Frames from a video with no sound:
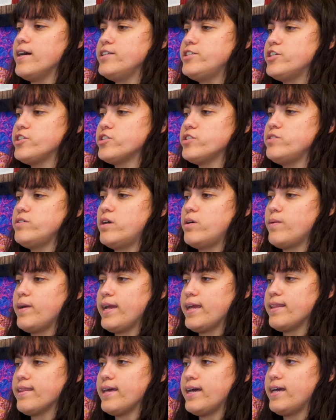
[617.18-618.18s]
just
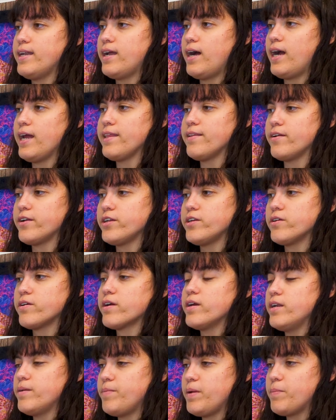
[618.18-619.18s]
knowing that either you're
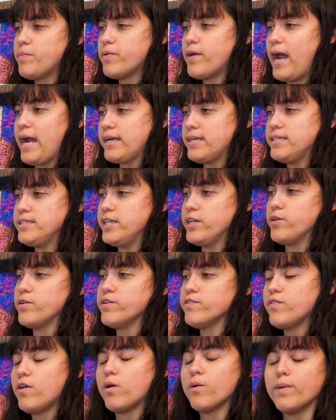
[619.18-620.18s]
going to be practicing or
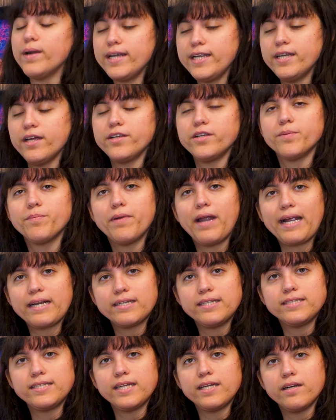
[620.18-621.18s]
you've already done your
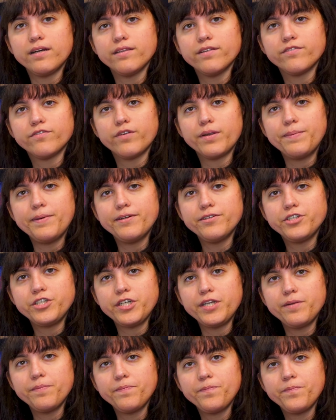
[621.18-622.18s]
practicing on the free motion.